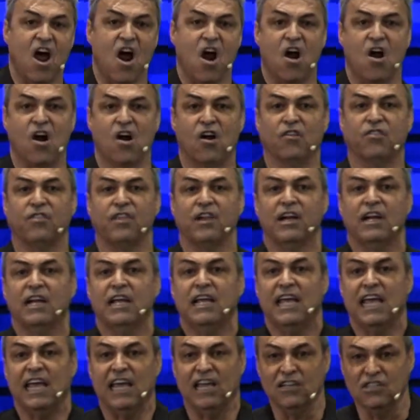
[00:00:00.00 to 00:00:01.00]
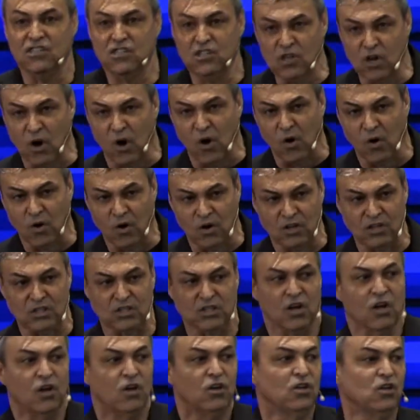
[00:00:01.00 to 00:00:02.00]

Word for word: earth is yours.